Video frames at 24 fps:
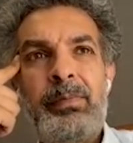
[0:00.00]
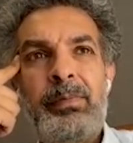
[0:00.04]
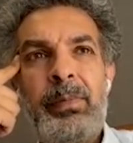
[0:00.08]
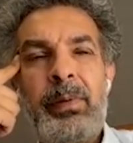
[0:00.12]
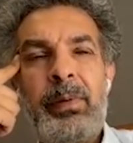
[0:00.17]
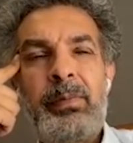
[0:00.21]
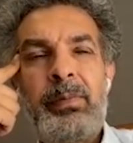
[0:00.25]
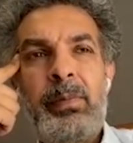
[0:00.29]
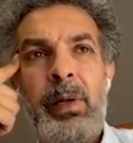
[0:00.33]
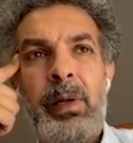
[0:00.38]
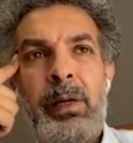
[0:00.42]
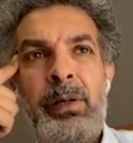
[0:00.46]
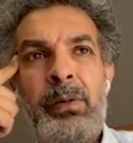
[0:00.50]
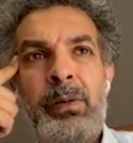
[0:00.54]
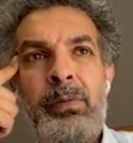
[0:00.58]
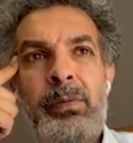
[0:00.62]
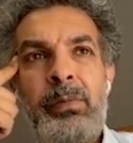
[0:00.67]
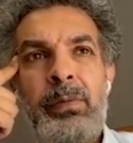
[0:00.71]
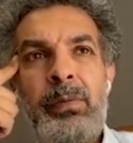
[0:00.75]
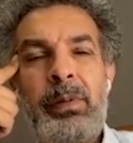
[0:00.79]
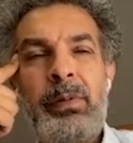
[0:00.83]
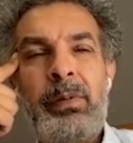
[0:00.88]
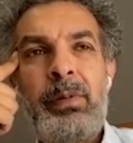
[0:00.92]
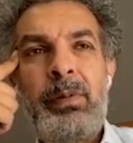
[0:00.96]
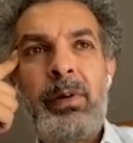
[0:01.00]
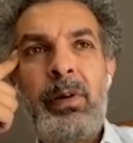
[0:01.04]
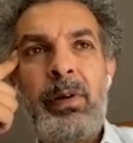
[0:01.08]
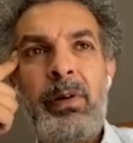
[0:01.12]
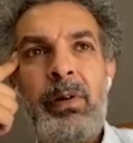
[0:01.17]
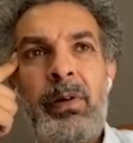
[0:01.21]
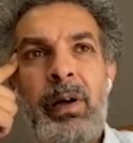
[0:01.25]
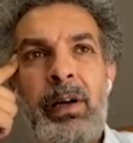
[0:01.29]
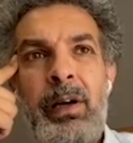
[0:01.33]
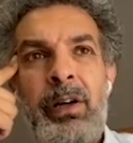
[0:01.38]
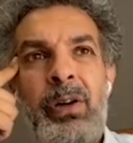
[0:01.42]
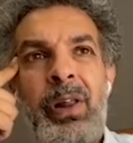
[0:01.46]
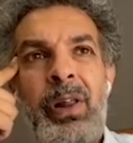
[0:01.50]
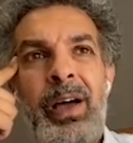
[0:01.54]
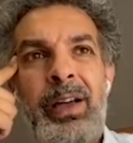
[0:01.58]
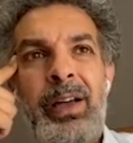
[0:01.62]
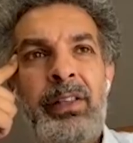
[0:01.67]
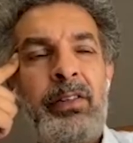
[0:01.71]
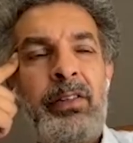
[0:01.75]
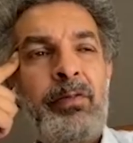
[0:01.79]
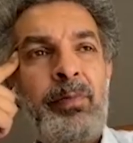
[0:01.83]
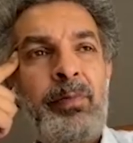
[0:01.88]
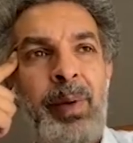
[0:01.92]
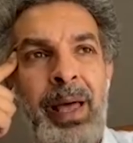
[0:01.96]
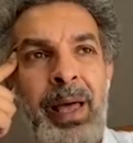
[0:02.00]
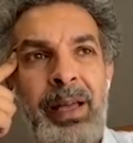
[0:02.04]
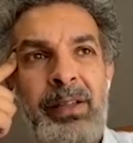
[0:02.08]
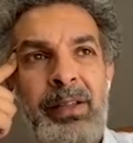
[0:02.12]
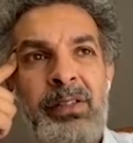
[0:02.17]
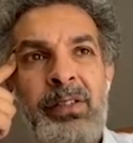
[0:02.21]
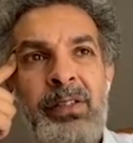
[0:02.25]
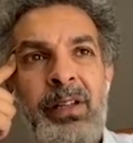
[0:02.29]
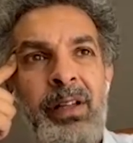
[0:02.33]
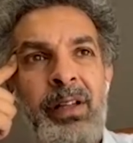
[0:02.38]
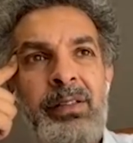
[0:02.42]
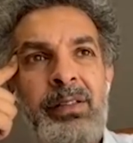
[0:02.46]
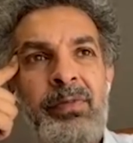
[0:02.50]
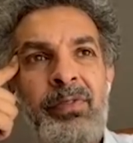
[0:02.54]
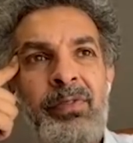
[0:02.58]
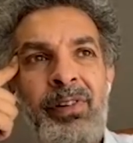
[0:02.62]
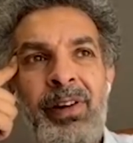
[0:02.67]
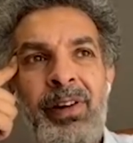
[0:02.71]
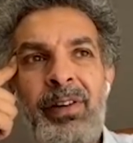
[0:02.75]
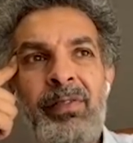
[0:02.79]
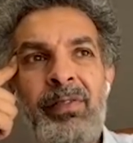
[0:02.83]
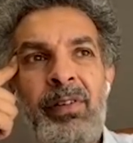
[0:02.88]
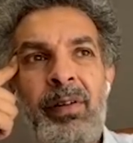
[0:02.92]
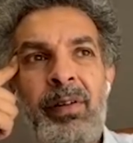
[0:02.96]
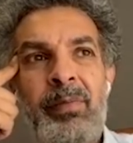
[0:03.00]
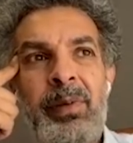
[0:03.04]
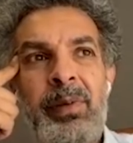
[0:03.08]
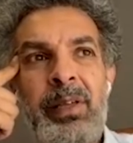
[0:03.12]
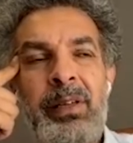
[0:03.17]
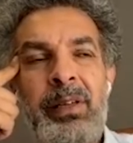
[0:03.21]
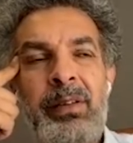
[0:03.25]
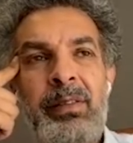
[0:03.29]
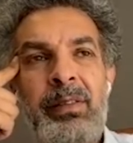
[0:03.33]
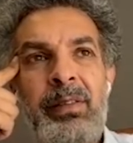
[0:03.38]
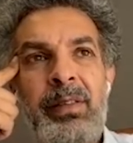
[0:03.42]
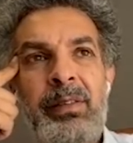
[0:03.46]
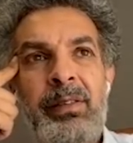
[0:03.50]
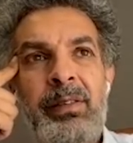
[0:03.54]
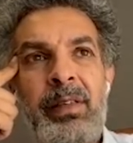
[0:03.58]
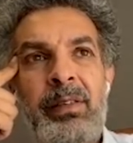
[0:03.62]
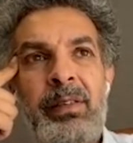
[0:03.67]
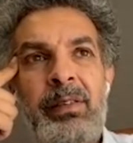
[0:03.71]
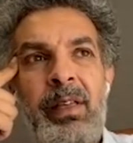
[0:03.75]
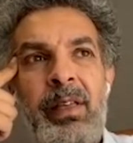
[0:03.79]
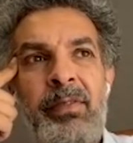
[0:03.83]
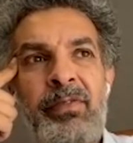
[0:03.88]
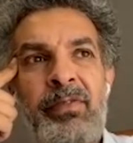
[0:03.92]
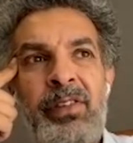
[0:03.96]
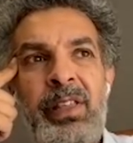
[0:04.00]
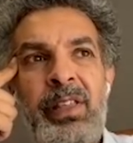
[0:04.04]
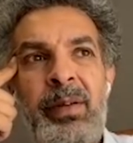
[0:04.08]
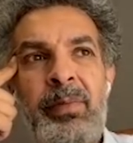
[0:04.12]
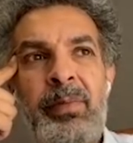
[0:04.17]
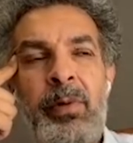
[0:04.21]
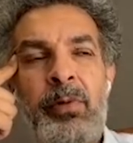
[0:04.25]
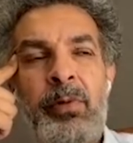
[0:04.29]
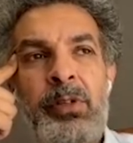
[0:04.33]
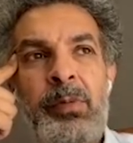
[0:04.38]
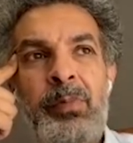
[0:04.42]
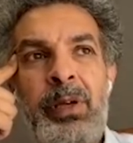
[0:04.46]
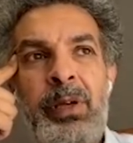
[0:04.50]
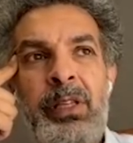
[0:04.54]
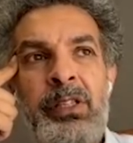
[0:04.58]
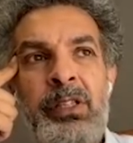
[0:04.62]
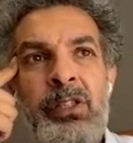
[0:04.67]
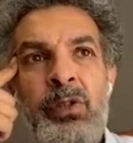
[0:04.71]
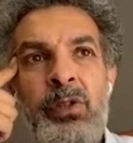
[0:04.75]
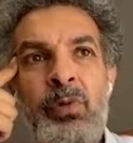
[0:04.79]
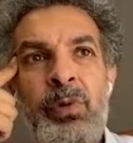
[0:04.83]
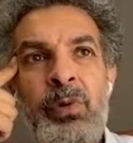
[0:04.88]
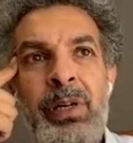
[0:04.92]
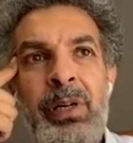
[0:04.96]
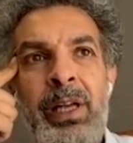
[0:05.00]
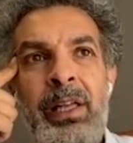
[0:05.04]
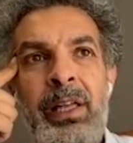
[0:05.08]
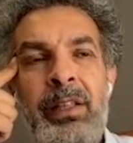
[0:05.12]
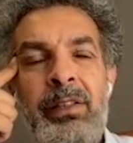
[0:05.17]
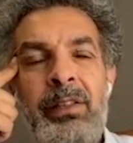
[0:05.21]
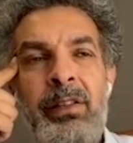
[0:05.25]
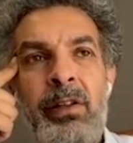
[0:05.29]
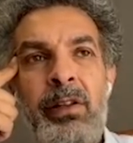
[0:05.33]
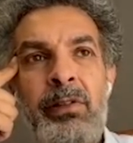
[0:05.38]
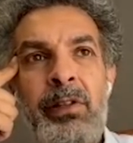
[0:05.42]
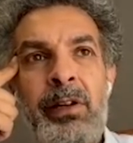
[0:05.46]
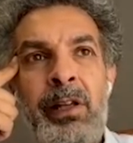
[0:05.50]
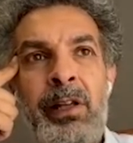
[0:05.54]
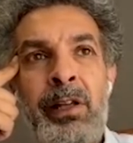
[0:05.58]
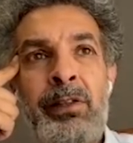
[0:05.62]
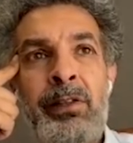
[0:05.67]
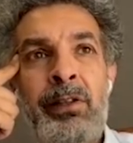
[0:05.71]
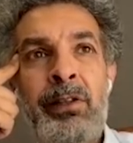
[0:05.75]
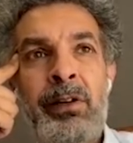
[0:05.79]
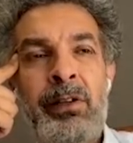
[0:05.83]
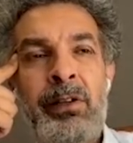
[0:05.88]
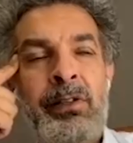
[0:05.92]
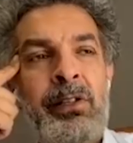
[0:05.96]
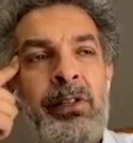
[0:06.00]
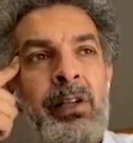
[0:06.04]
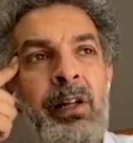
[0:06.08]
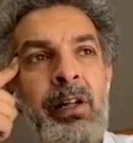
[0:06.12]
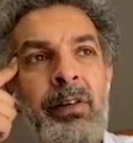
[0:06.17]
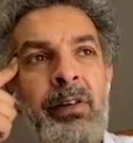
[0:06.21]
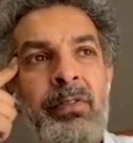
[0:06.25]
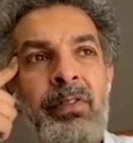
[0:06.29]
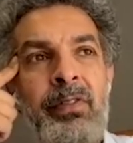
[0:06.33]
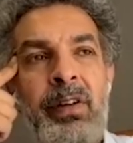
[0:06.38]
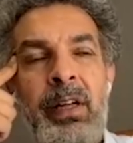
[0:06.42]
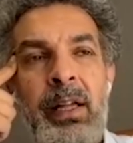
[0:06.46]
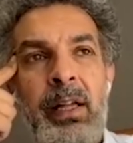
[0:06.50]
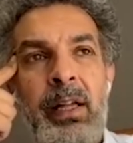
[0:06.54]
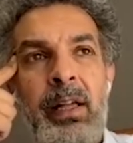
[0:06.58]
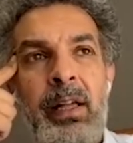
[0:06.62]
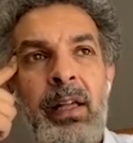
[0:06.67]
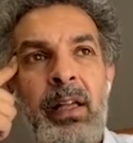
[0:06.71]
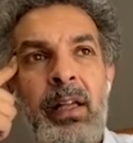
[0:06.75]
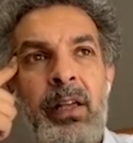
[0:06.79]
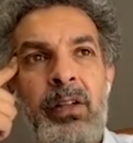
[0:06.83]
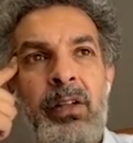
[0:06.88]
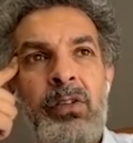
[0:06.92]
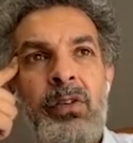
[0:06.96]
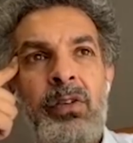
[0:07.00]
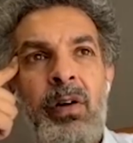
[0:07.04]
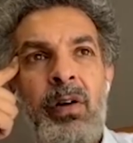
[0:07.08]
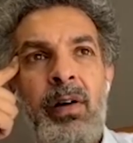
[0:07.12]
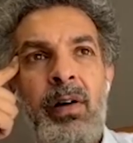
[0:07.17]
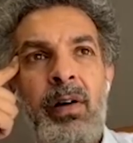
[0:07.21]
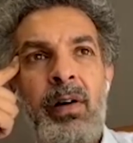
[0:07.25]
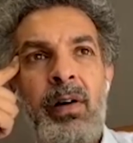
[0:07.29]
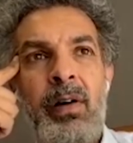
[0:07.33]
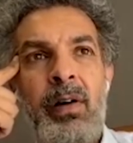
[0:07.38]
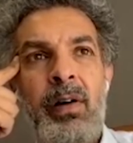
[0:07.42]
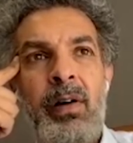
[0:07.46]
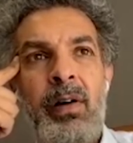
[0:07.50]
a client of Pakistan's forever. I mean, they, for them, it was a means to an end, not an end in itself. So